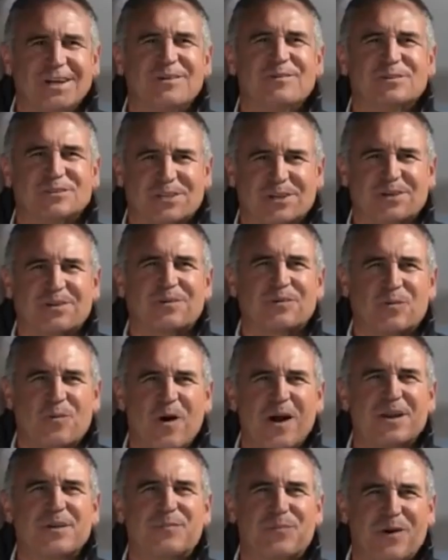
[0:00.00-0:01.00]
It was a,
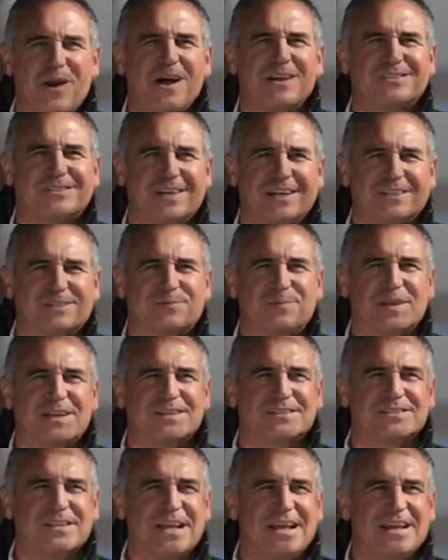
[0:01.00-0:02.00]
quite a process
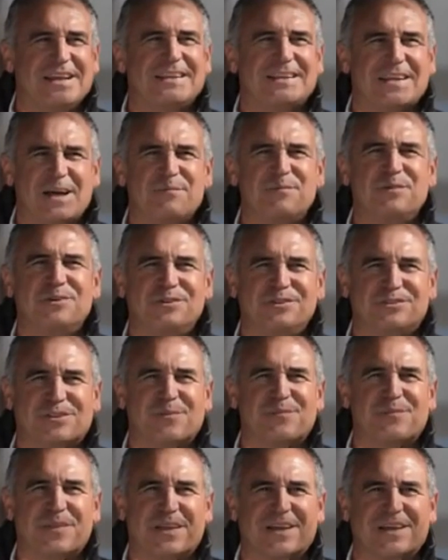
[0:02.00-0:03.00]
because anytime you do
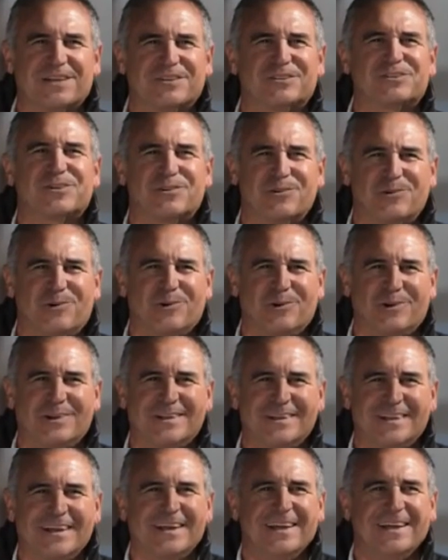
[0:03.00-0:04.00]
something in a school,
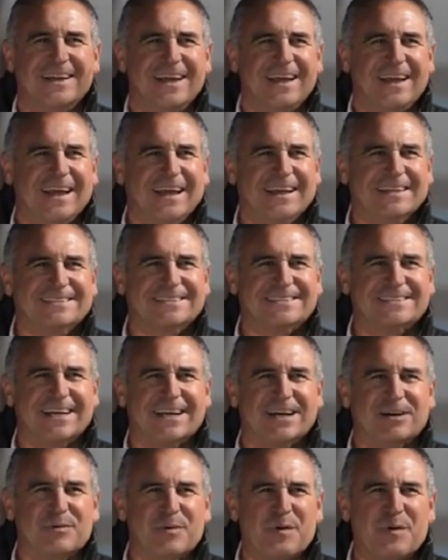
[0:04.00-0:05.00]
it's
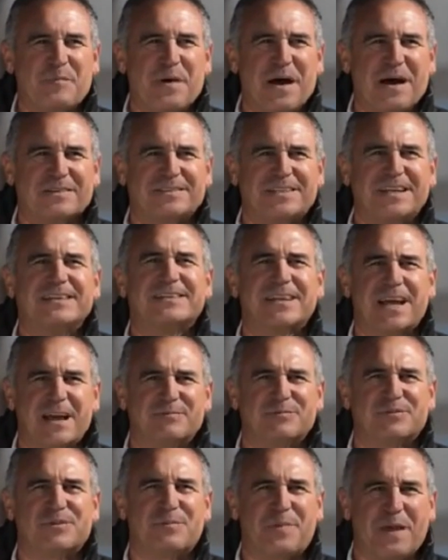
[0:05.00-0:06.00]
uh, about 10 times the